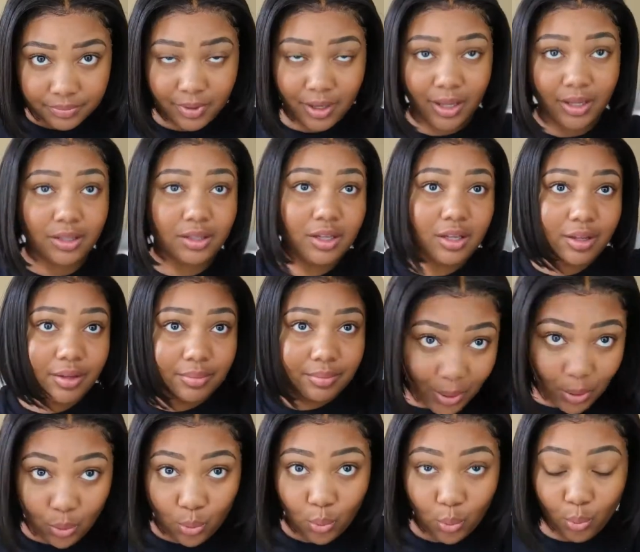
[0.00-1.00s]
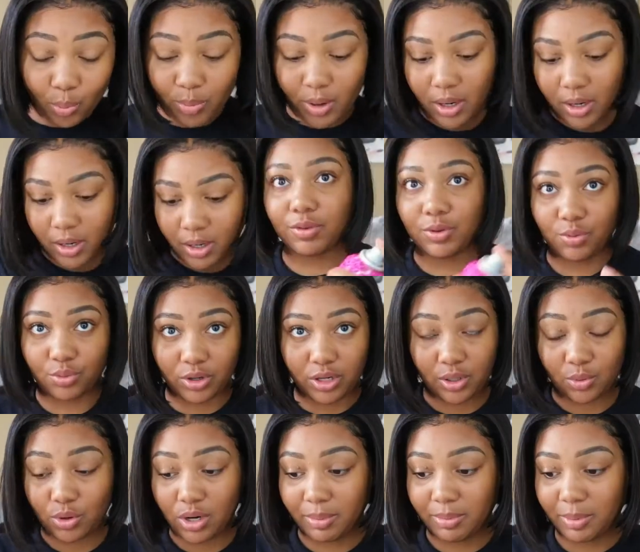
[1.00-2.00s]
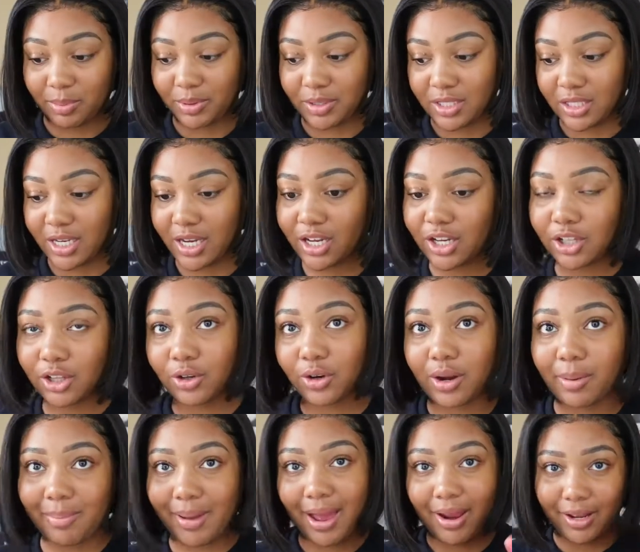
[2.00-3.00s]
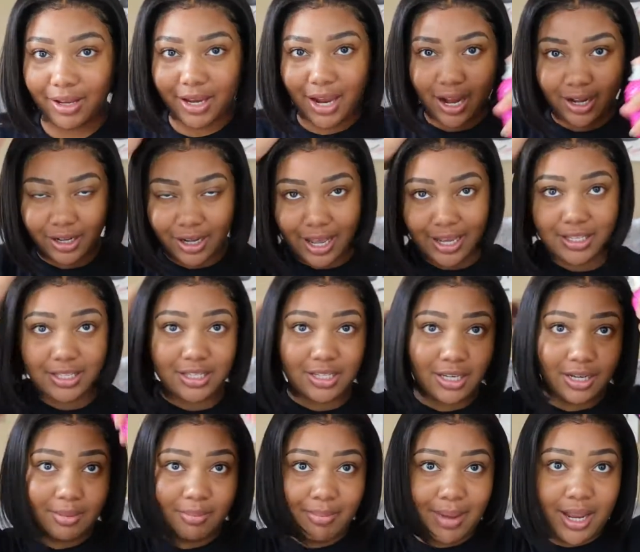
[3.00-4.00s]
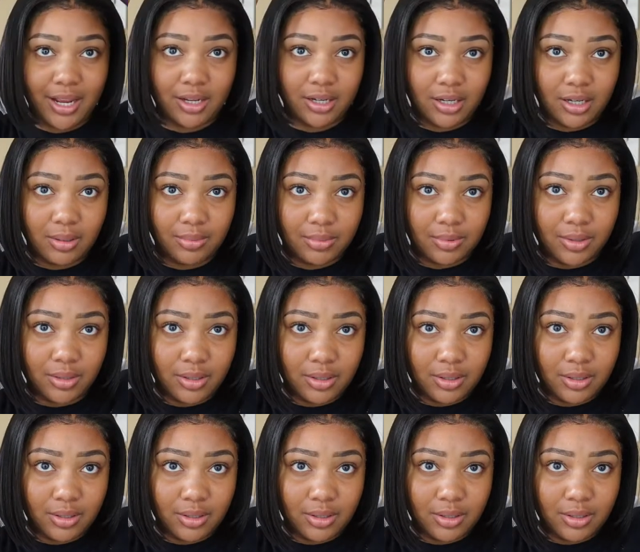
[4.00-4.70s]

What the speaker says: Like that. Boom. We really want to be particular about it, kind of like setting makeup.